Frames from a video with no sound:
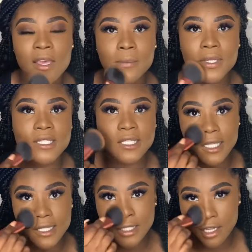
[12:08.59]
because it
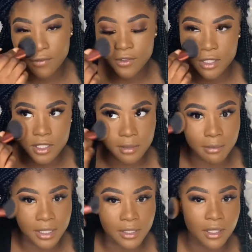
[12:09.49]
gets everything to
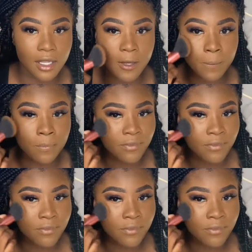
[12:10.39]
blend in